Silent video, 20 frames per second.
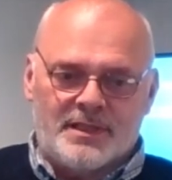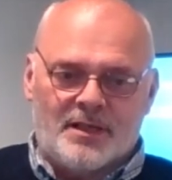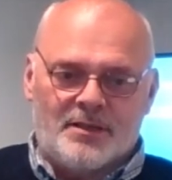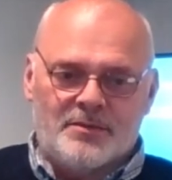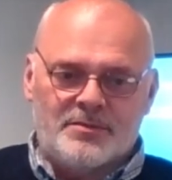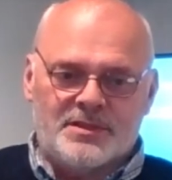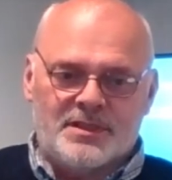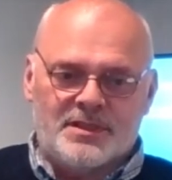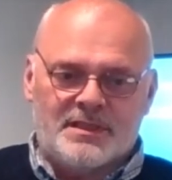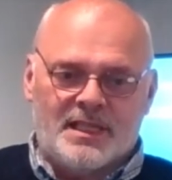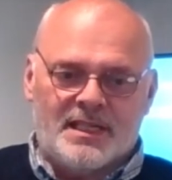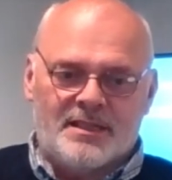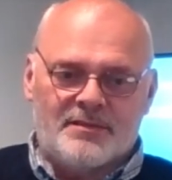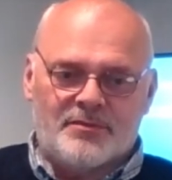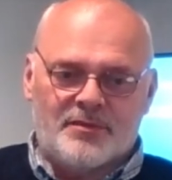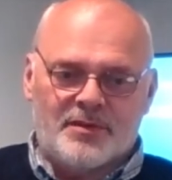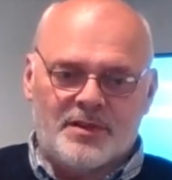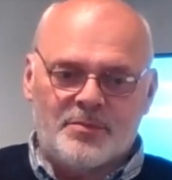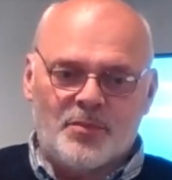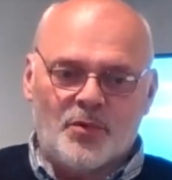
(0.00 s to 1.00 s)
I was a
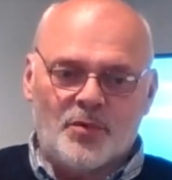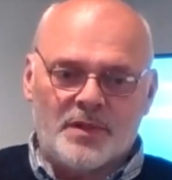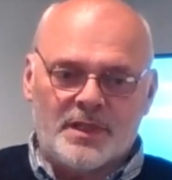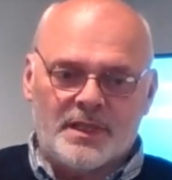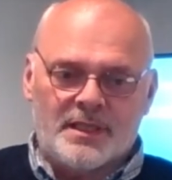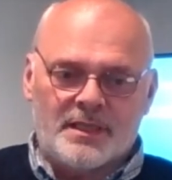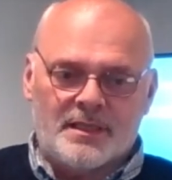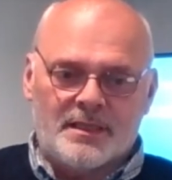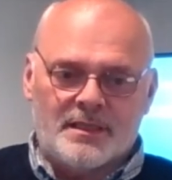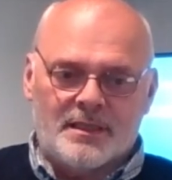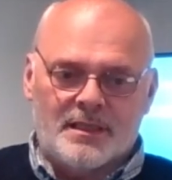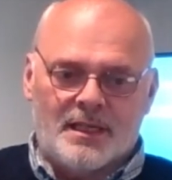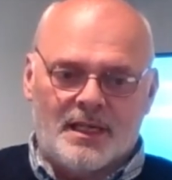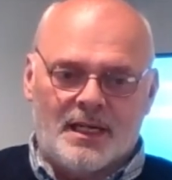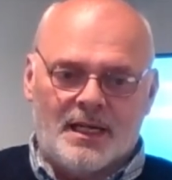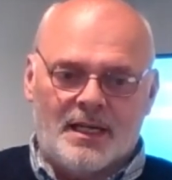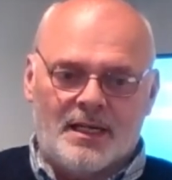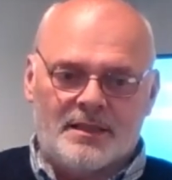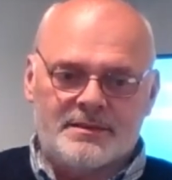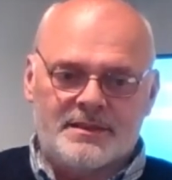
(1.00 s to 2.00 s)
delivery boy,
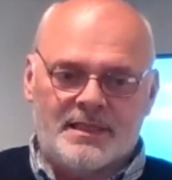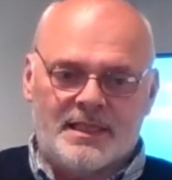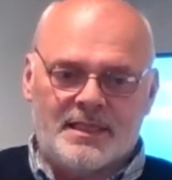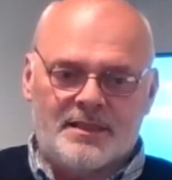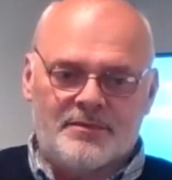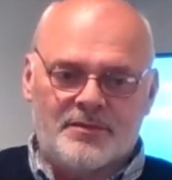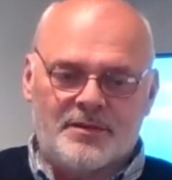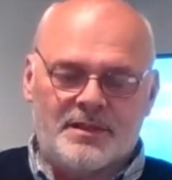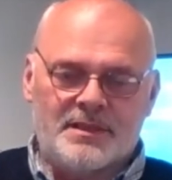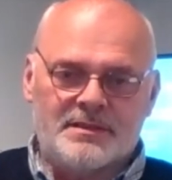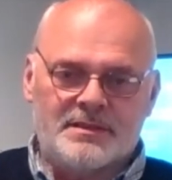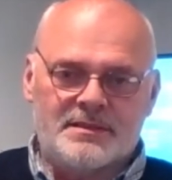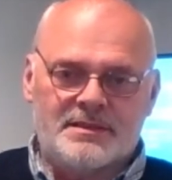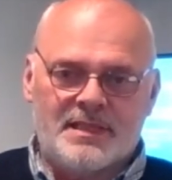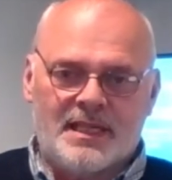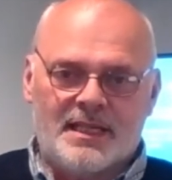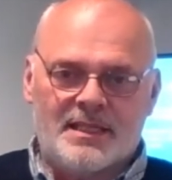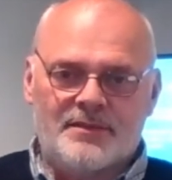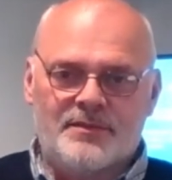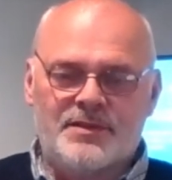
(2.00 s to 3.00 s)
uh, delivering
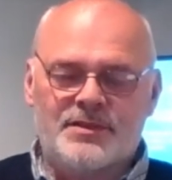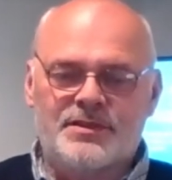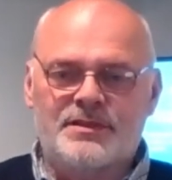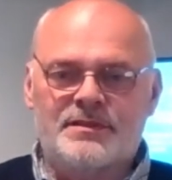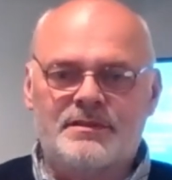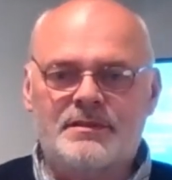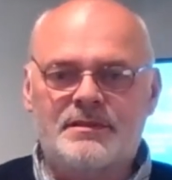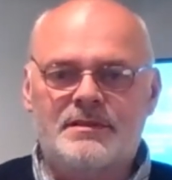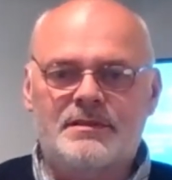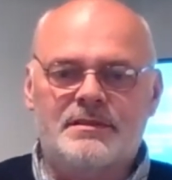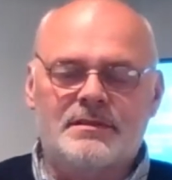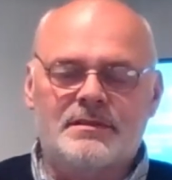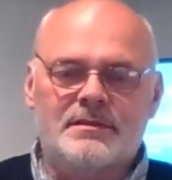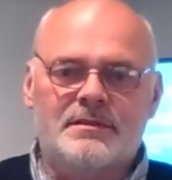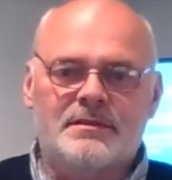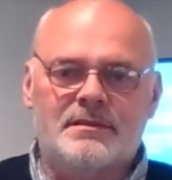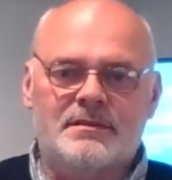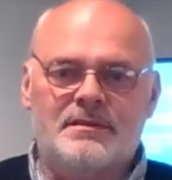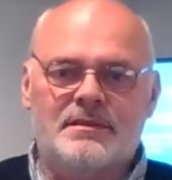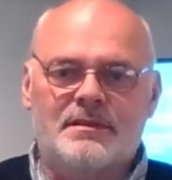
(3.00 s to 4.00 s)
televisions
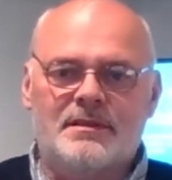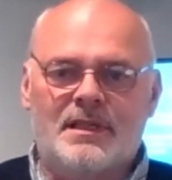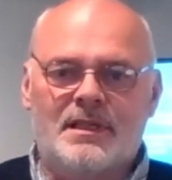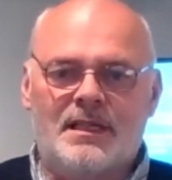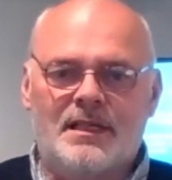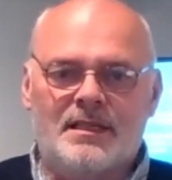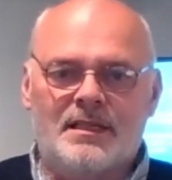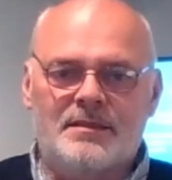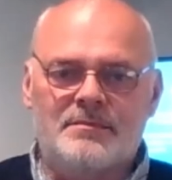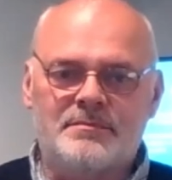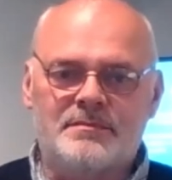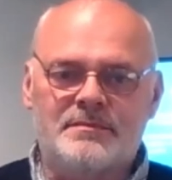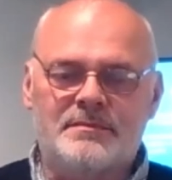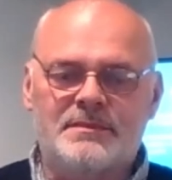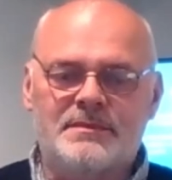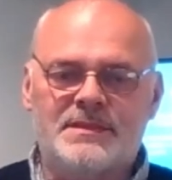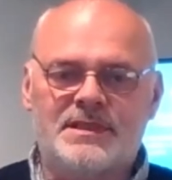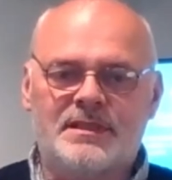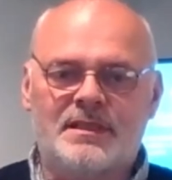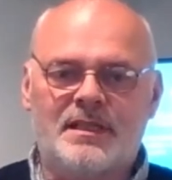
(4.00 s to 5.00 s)
um,
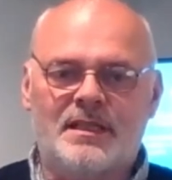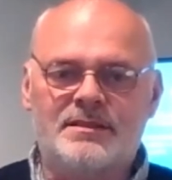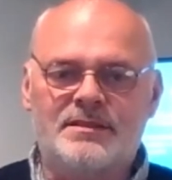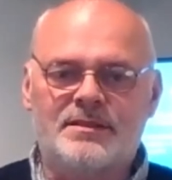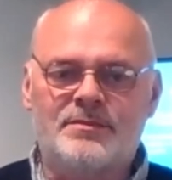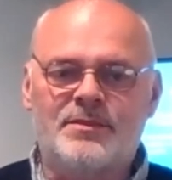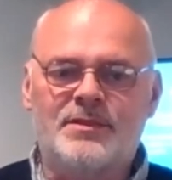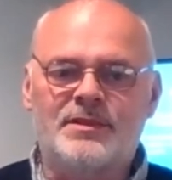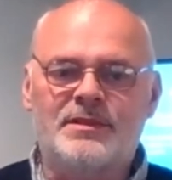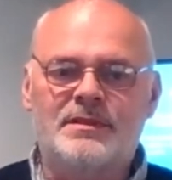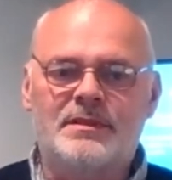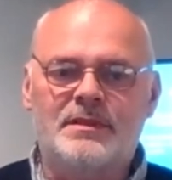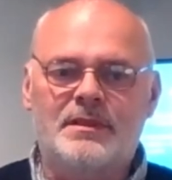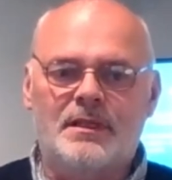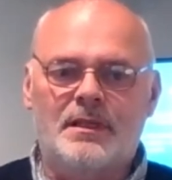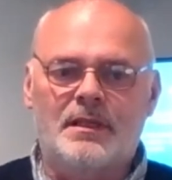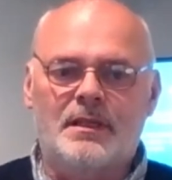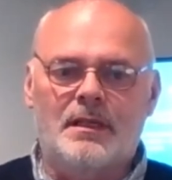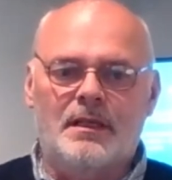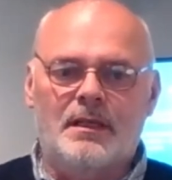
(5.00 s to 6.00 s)
to customers.
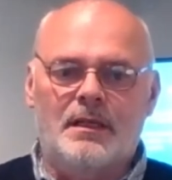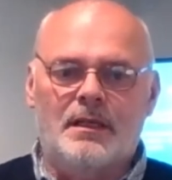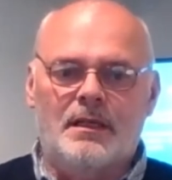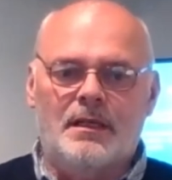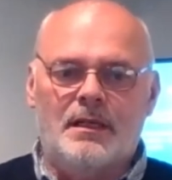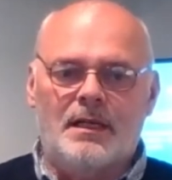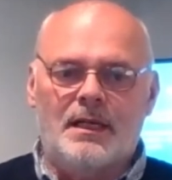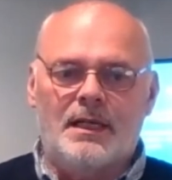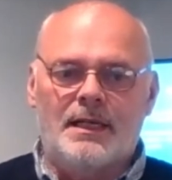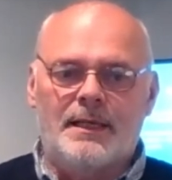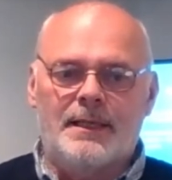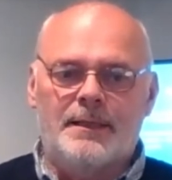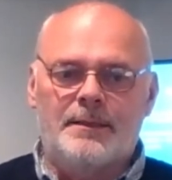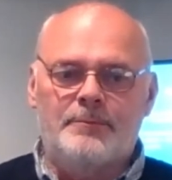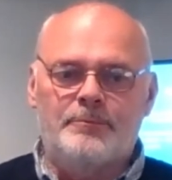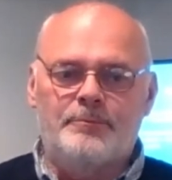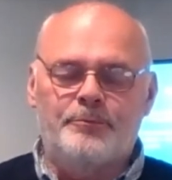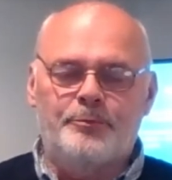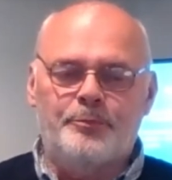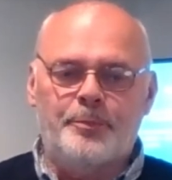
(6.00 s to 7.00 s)

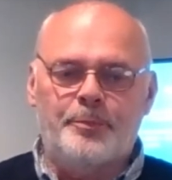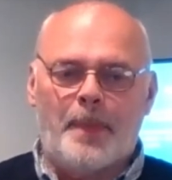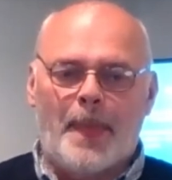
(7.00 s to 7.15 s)
Um,